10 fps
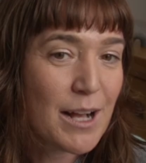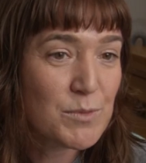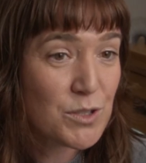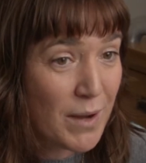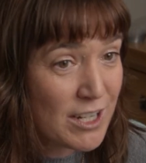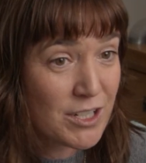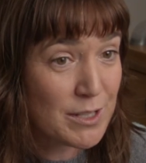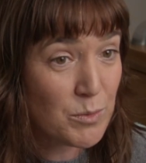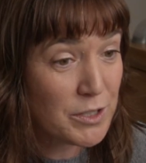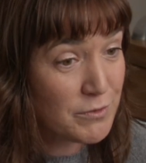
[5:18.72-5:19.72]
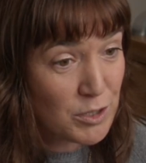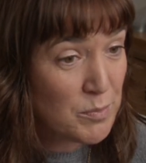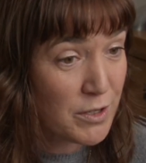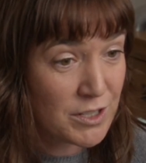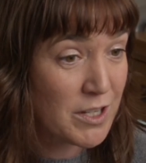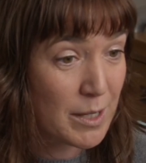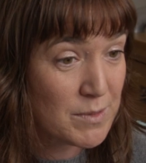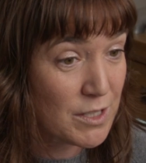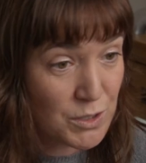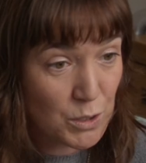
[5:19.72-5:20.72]
So actually, you want a few
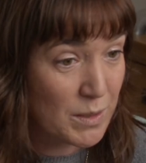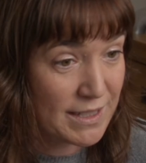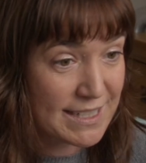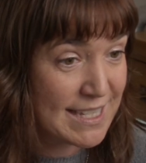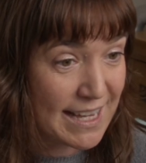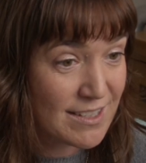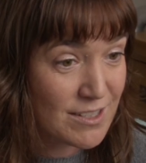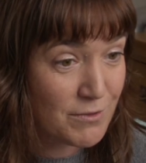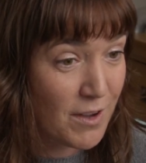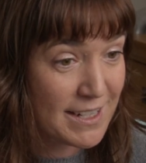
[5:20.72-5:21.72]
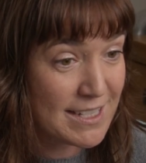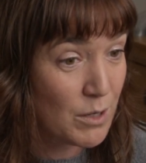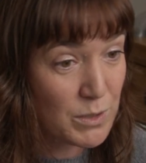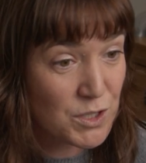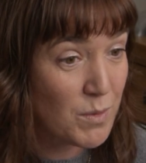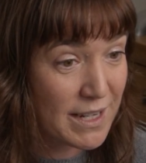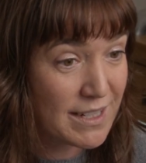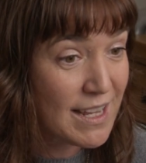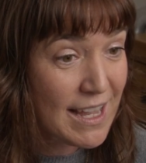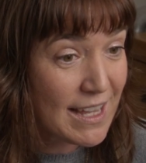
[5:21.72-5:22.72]
prototypes that you quickly test to find out which
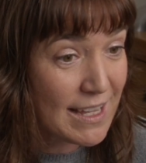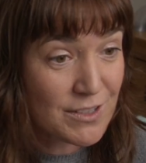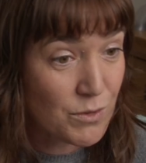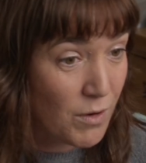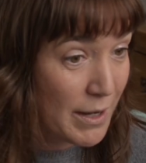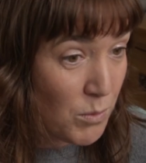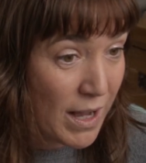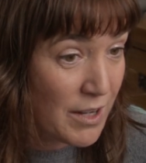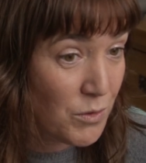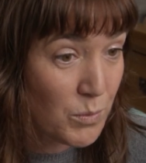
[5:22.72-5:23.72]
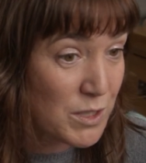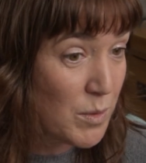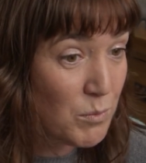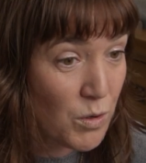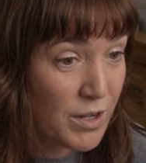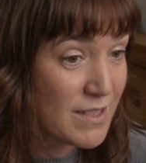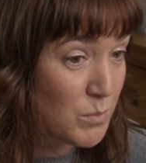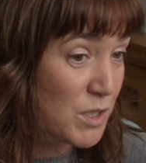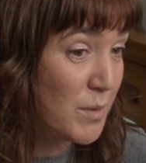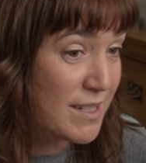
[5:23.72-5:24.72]
one is the right one or which one works and
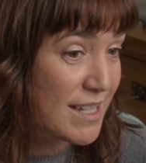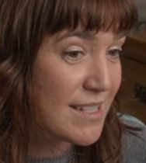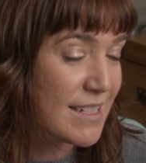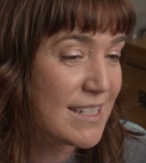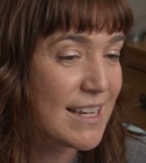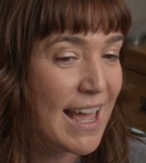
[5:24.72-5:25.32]
which one doesn't.